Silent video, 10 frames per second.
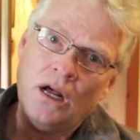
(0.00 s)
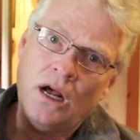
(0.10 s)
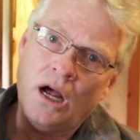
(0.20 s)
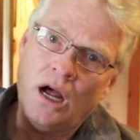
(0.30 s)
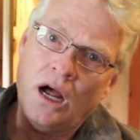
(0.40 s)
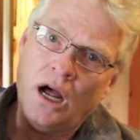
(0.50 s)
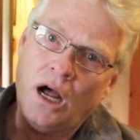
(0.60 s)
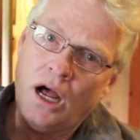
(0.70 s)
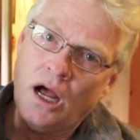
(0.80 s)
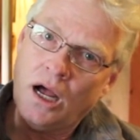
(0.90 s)

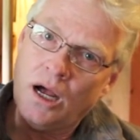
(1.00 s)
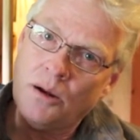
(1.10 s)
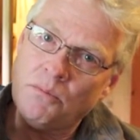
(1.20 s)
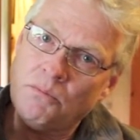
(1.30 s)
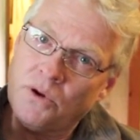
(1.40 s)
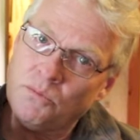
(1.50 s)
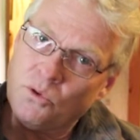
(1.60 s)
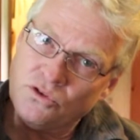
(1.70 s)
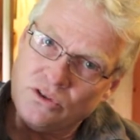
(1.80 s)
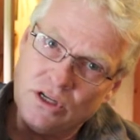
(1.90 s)
but
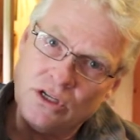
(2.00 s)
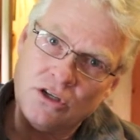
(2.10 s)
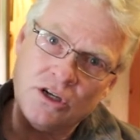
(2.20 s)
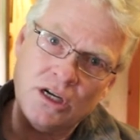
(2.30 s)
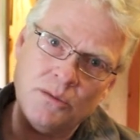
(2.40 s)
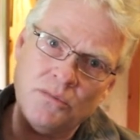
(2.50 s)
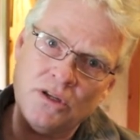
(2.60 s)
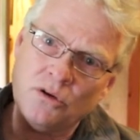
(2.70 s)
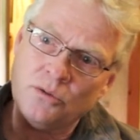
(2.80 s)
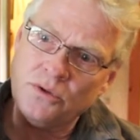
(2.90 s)
most of the time
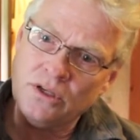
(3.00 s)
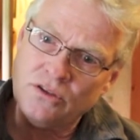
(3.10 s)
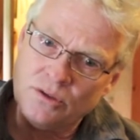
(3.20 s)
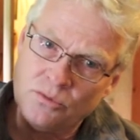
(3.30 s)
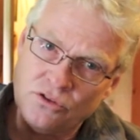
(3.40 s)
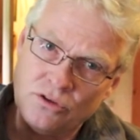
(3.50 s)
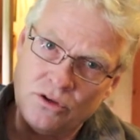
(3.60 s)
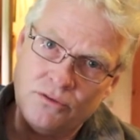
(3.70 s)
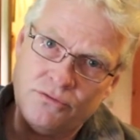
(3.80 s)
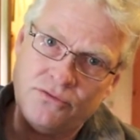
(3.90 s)
it'll be some sort
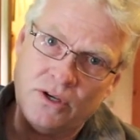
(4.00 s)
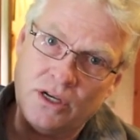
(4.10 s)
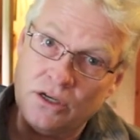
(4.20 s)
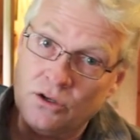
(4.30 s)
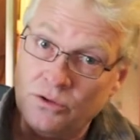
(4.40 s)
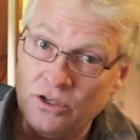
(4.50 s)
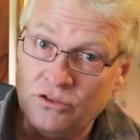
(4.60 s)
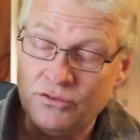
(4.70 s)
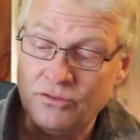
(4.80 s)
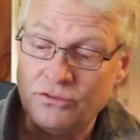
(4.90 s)
of
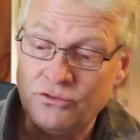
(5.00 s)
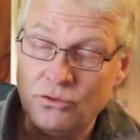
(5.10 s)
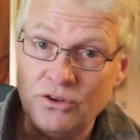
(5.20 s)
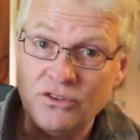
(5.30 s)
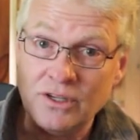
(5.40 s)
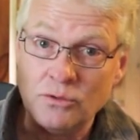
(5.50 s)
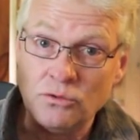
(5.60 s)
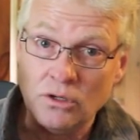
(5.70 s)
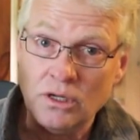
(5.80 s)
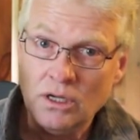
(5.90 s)
creature from the forest that
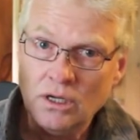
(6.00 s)
will